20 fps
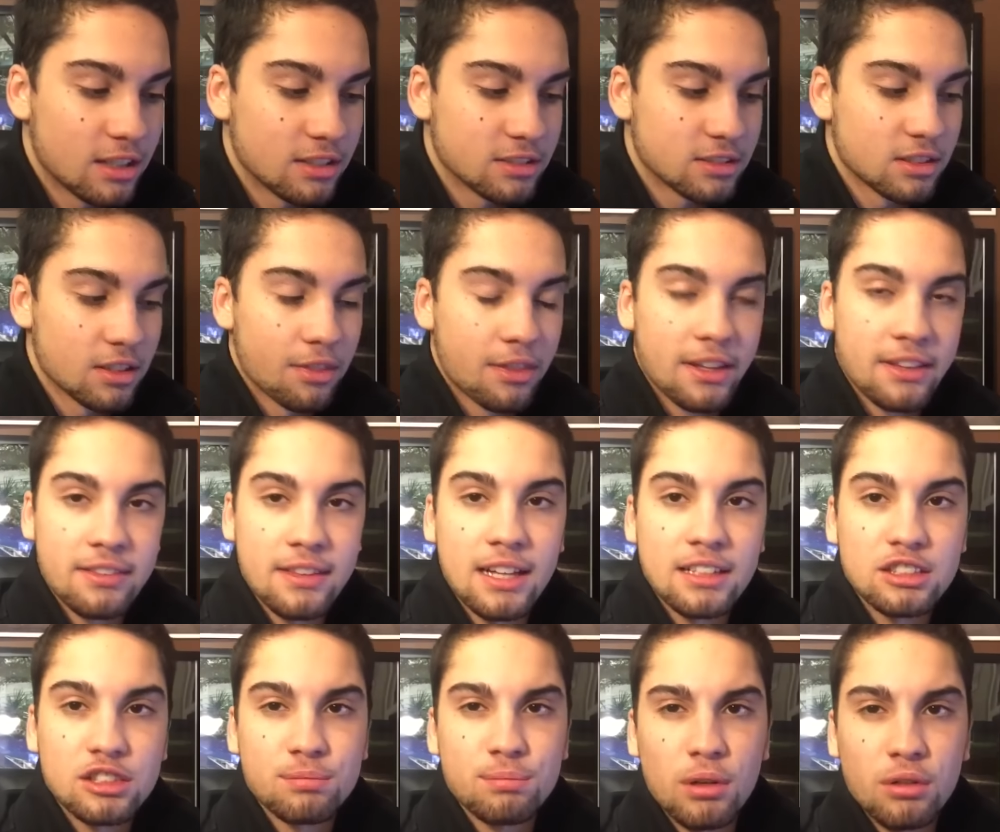on something
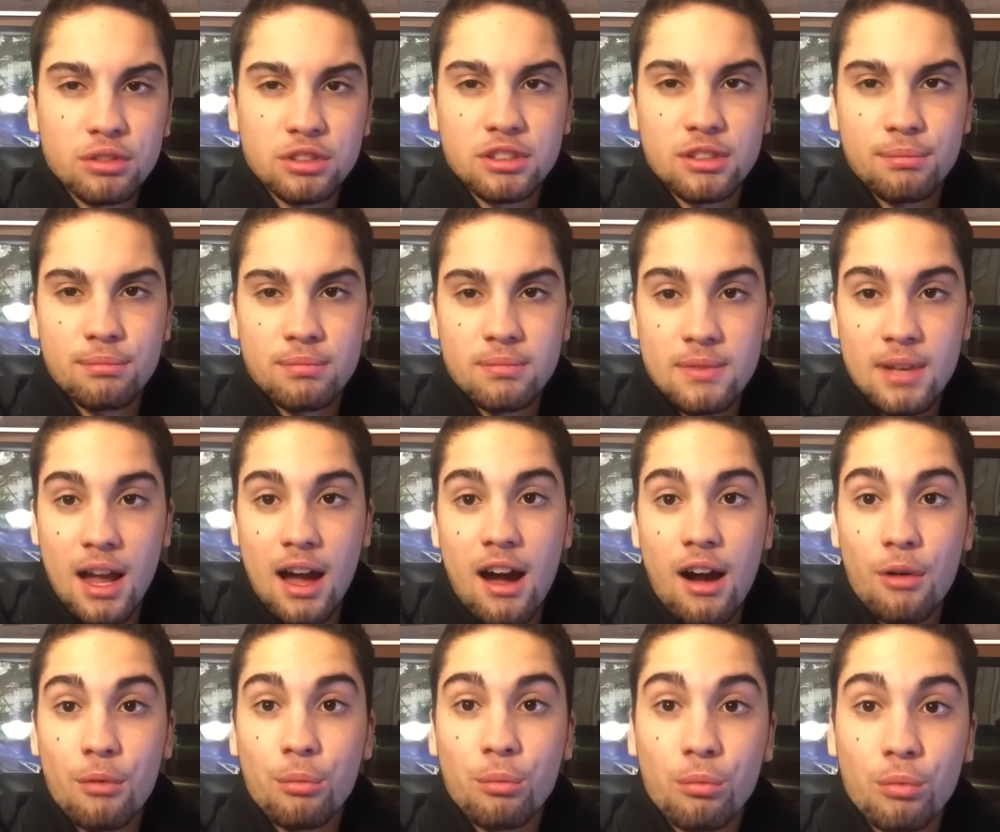that's supposed to
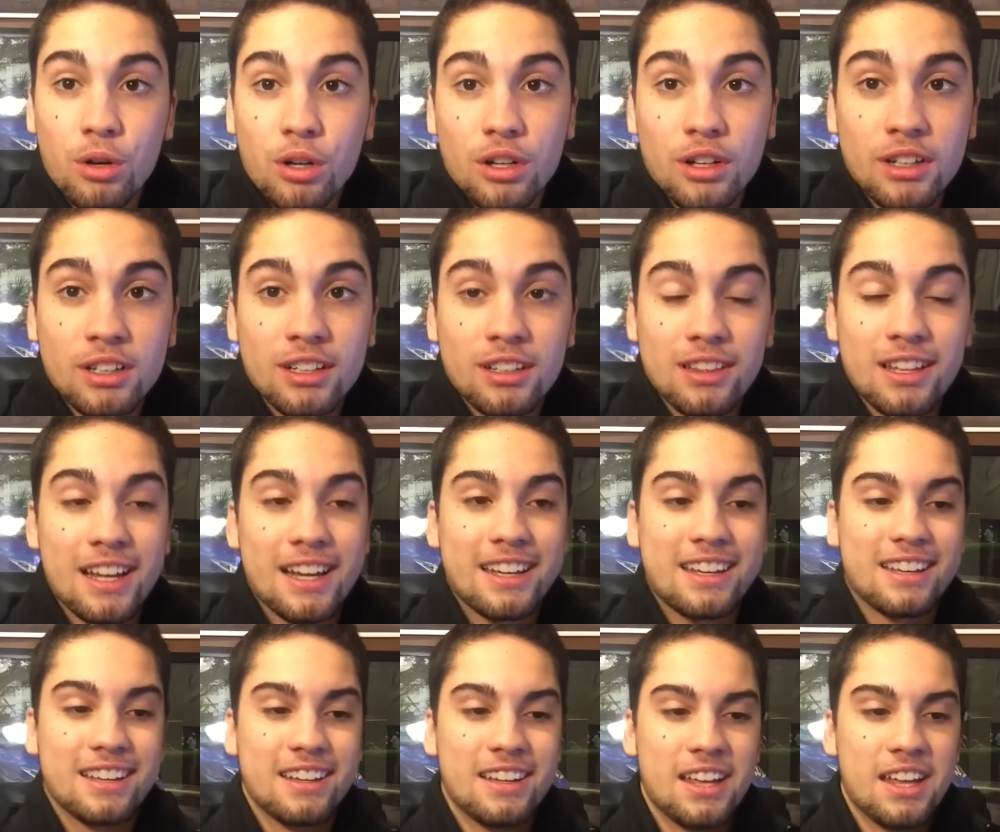not work
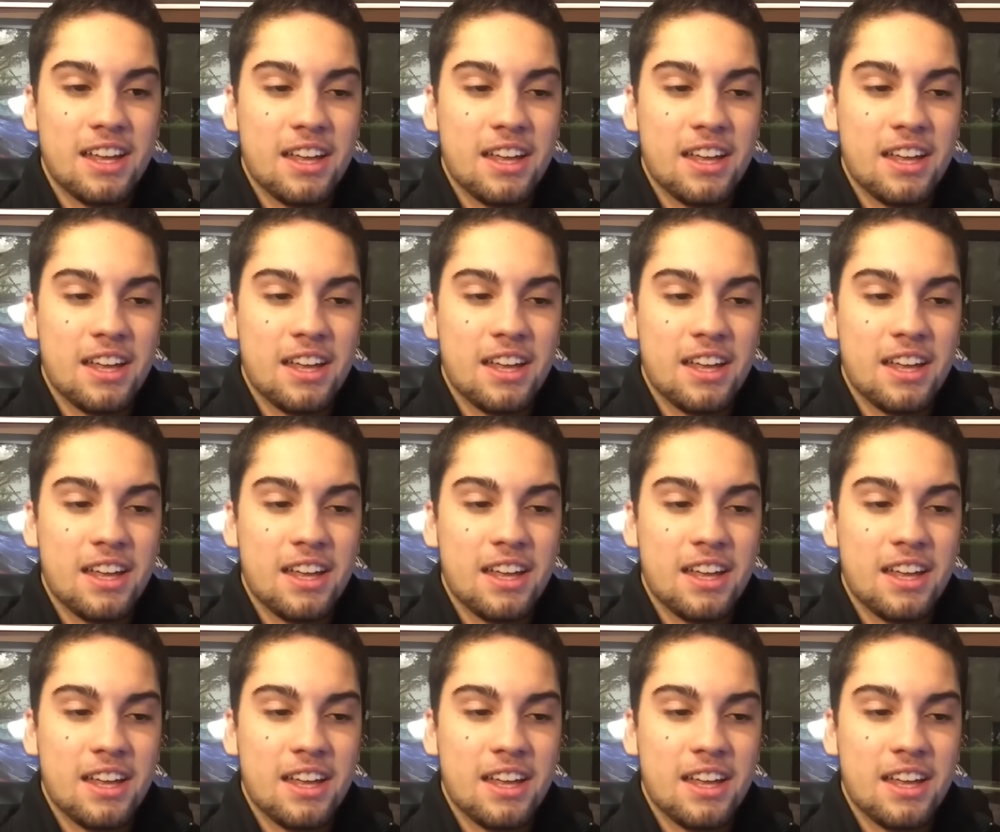like